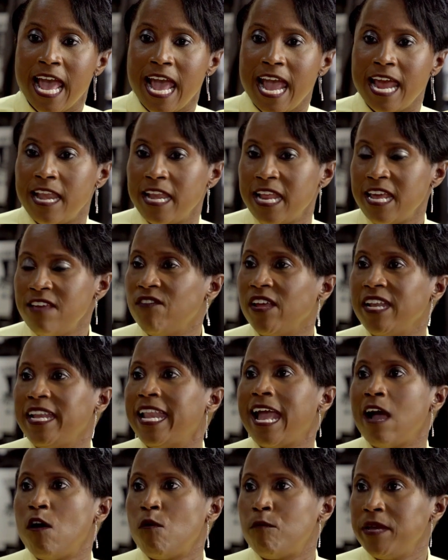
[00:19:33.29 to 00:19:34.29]
And even
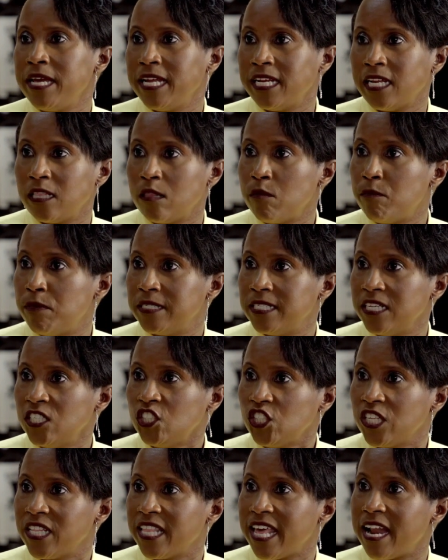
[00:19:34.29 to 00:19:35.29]
now being in the
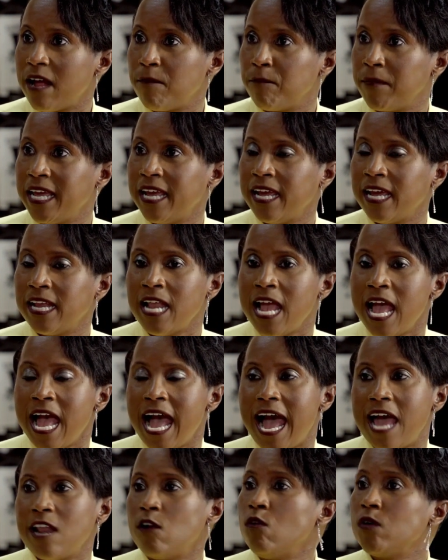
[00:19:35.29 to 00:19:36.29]
position that I'm in,
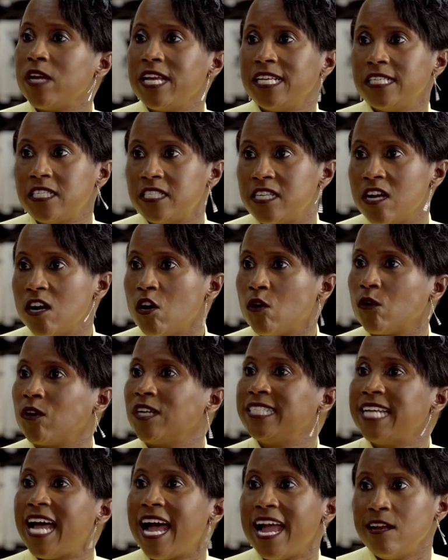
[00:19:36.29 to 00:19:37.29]
I don't get stuck on a
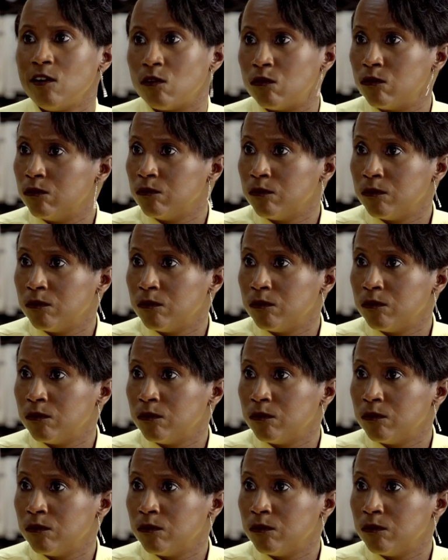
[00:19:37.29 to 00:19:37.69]
title.